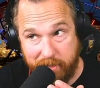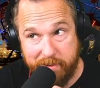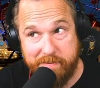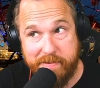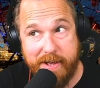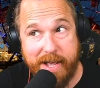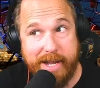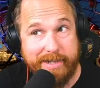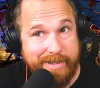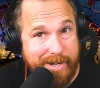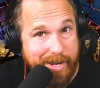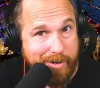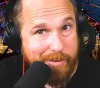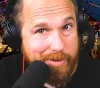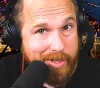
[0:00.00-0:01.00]
fact, not
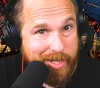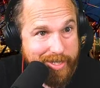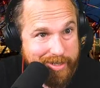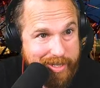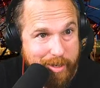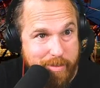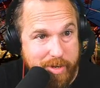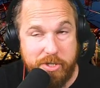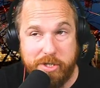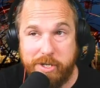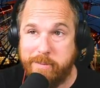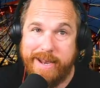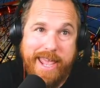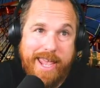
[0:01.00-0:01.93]
really a steam engine, but hey,